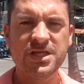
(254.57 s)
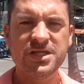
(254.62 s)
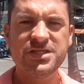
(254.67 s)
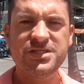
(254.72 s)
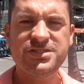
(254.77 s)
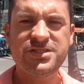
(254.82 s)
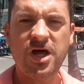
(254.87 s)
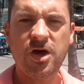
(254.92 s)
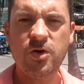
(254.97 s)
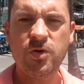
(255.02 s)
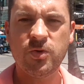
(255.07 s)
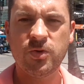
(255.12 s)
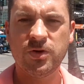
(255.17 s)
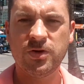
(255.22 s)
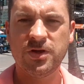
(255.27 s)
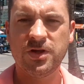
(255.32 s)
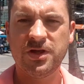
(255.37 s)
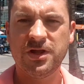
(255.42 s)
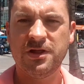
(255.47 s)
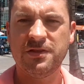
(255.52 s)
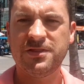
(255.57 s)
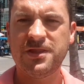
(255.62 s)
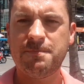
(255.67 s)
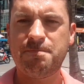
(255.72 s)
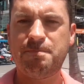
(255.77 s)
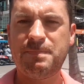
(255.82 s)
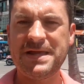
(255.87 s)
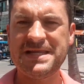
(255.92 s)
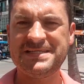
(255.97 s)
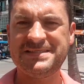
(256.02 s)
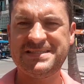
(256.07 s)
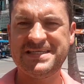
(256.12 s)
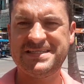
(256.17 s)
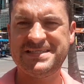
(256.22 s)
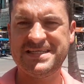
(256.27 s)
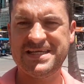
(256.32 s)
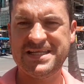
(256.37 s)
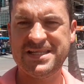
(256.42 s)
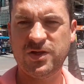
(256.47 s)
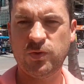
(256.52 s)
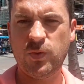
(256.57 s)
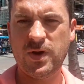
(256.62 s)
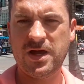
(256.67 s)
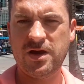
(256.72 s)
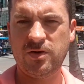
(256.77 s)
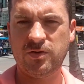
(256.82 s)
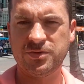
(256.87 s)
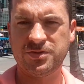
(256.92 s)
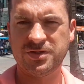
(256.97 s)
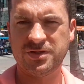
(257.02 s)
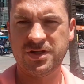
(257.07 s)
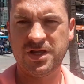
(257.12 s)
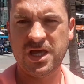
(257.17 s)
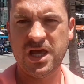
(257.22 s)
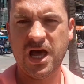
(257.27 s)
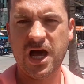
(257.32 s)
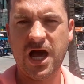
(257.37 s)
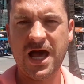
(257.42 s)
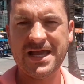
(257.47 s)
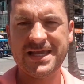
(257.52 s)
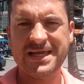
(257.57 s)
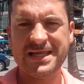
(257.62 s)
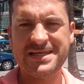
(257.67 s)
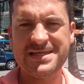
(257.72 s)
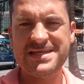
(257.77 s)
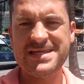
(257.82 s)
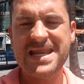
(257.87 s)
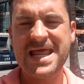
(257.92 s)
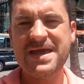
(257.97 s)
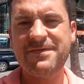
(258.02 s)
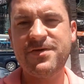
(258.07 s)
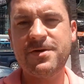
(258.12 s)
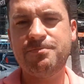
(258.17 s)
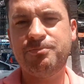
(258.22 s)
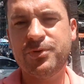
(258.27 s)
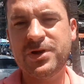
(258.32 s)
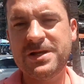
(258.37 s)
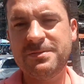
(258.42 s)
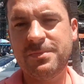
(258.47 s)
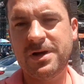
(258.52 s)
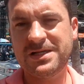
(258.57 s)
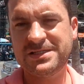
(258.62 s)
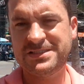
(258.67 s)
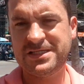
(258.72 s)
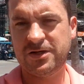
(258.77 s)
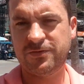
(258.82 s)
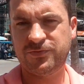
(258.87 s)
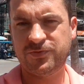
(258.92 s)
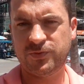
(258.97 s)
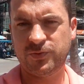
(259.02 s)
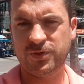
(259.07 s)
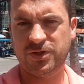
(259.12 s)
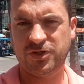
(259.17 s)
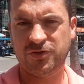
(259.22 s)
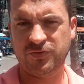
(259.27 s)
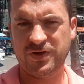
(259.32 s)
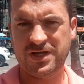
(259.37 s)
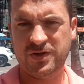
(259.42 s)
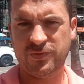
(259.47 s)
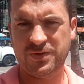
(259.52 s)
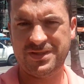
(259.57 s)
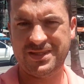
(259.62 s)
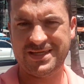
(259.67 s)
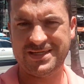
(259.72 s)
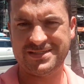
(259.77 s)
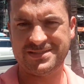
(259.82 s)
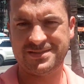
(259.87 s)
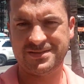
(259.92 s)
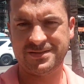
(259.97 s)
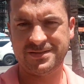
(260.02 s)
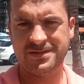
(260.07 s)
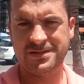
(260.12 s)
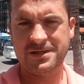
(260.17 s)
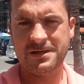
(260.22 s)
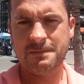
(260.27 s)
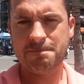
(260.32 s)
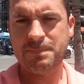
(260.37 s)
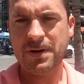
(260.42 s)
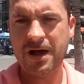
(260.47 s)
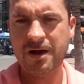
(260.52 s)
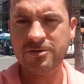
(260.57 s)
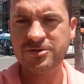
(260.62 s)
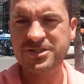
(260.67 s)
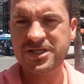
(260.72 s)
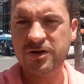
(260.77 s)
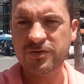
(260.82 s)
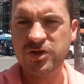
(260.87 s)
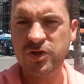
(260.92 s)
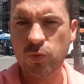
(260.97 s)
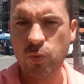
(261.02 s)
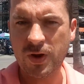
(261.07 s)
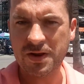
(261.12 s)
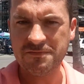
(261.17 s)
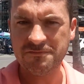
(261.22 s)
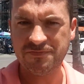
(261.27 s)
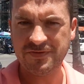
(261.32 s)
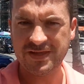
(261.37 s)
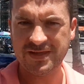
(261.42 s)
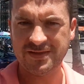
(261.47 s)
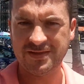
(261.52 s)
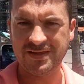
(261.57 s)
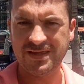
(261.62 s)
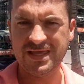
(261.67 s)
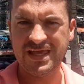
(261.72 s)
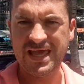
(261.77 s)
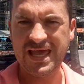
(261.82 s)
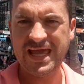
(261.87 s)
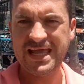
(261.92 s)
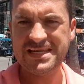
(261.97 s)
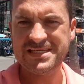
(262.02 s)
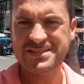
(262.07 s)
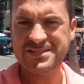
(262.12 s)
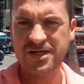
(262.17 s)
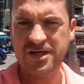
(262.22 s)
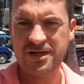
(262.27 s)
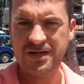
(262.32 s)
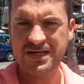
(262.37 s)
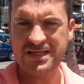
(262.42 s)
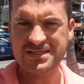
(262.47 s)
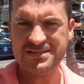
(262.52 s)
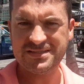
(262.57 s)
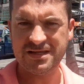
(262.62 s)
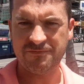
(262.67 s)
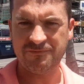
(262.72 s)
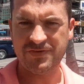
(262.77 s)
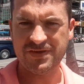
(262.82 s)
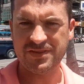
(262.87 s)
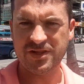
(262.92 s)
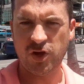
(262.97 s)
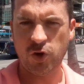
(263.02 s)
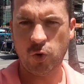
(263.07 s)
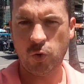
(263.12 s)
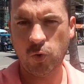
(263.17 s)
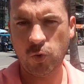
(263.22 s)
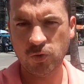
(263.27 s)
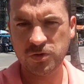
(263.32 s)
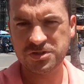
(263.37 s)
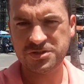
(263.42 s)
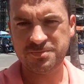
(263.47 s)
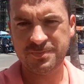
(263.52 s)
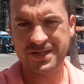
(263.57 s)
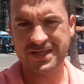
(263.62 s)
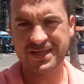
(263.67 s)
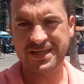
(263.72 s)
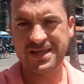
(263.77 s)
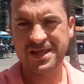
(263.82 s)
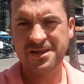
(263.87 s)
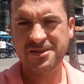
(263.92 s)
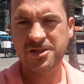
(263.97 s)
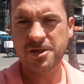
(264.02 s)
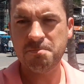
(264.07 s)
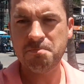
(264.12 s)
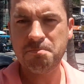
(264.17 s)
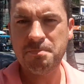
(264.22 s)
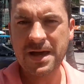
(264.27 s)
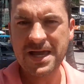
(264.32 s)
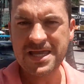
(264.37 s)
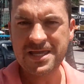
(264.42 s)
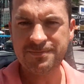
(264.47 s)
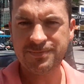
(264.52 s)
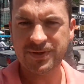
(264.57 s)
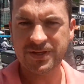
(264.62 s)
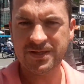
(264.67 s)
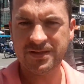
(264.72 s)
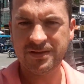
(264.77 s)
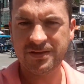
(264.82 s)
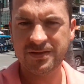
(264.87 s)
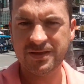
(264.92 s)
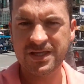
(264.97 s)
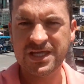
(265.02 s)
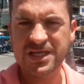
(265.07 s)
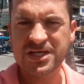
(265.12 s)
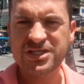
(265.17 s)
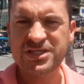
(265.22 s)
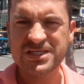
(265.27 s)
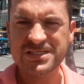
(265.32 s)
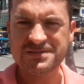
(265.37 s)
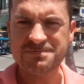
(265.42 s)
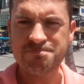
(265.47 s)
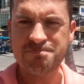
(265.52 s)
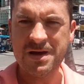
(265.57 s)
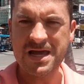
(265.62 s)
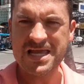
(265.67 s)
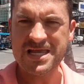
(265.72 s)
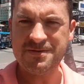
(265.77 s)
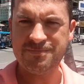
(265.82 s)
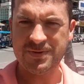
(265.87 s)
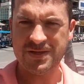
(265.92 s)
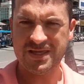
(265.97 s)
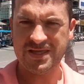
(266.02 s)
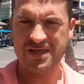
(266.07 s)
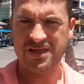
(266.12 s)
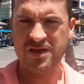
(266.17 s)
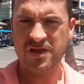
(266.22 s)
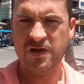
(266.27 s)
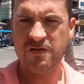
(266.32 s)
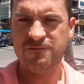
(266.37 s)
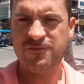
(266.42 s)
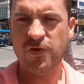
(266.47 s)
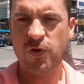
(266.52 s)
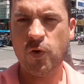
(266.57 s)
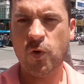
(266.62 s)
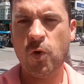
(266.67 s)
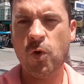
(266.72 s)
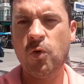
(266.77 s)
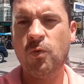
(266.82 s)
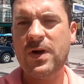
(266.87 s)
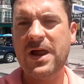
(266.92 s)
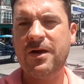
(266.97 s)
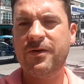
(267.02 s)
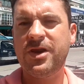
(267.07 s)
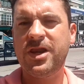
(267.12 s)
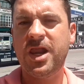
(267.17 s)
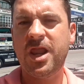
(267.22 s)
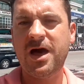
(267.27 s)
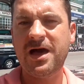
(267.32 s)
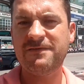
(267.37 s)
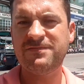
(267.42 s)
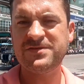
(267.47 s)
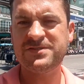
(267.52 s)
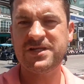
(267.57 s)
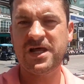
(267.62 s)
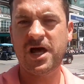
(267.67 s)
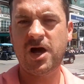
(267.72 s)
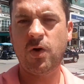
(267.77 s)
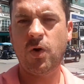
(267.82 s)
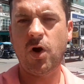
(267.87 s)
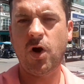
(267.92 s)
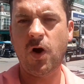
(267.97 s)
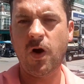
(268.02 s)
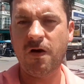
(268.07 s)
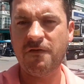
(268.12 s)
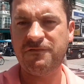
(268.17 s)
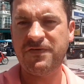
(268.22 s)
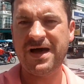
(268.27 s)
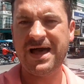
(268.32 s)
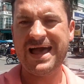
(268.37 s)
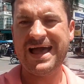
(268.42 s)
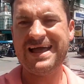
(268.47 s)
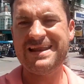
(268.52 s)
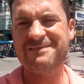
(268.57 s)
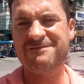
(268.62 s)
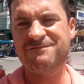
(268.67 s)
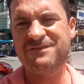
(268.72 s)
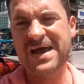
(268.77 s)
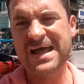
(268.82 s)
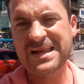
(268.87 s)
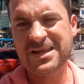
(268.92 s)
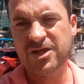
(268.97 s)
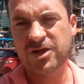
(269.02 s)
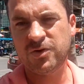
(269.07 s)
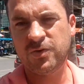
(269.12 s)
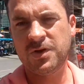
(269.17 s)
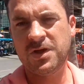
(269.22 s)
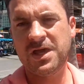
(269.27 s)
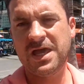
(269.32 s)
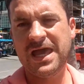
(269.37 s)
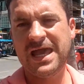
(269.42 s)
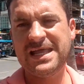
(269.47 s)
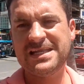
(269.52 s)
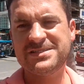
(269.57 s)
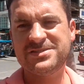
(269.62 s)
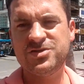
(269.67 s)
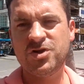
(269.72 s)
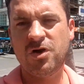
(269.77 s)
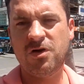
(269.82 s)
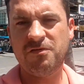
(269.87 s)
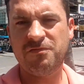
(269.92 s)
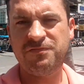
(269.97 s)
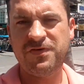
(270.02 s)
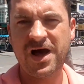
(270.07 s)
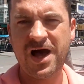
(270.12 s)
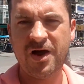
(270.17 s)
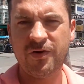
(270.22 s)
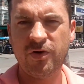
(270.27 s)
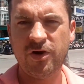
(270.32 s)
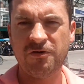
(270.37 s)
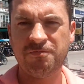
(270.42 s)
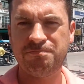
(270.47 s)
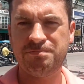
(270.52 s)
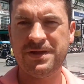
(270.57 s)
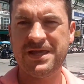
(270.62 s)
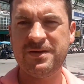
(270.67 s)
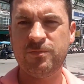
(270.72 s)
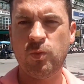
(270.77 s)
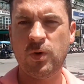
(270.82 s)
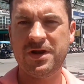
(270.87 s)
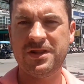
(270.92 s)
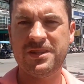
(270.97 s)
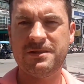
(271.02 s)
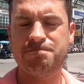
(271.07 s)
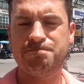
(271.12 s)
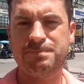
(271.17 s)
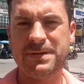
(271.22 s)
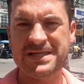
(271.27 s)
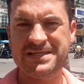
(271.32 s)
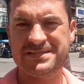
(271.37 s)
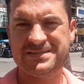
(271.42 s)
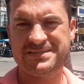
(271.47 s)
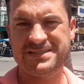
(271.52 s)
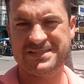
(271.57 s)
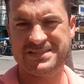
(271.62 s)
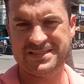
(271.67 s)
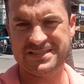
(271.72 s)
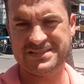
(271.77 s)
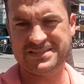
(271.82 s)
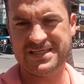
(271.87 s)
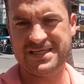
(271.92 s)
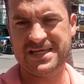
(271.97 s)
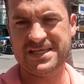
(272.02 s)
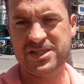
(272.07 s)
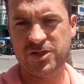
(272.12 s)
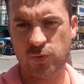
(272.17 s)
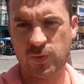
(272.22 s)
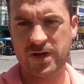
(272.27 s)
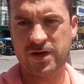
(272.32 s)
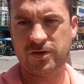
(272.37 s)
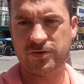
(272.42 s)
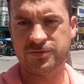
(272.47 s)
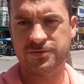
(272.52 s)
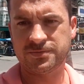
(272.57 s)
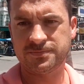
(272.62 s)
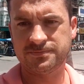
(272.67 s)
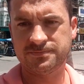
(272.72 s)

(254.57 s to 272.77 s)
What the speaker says: So, the best city in the world. I could never bring myself to agree with this, but I'll tell you one thing, it's certainly something that haunts me, that maybe, just maybe, for all-round lifestyle, offer and value, it's not far off being one of the best cities in the world.